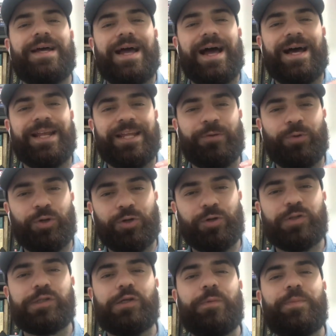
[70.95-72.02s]
and he will
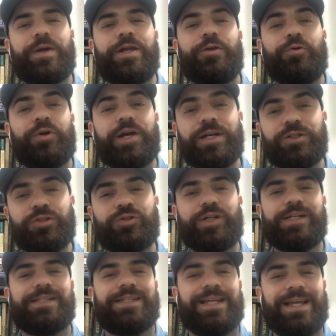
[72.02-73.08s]
also pay you
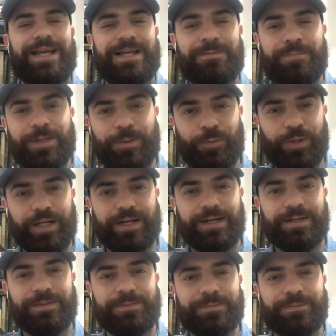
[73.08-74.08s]
interest in between.